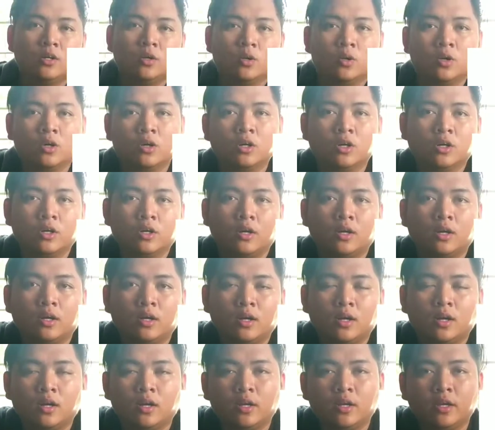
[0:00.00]
Or
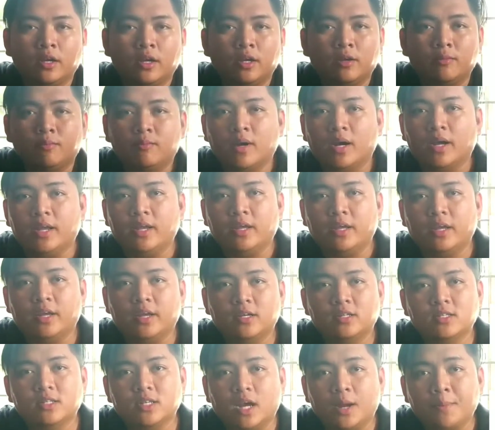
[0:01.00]
in my
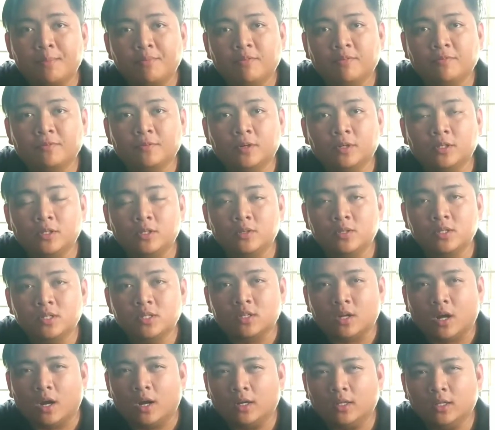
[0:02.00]
case, I prefer to
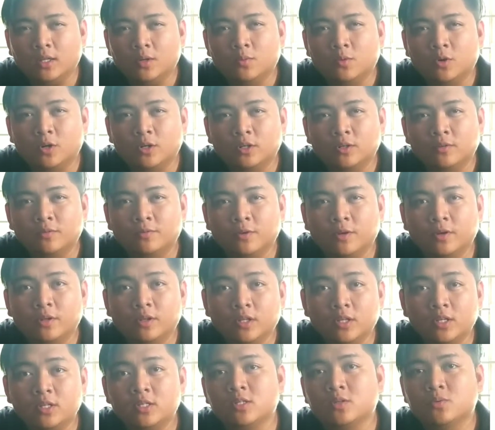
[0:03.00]
stop the water for
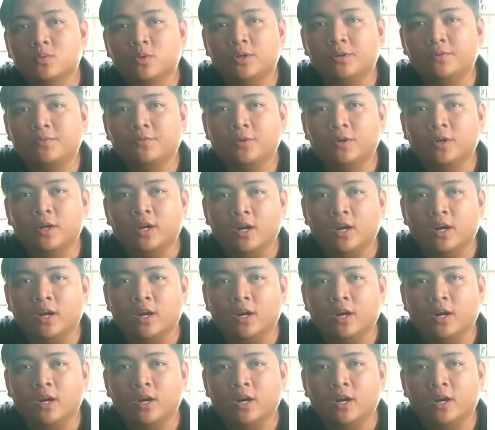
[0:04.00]
at least 24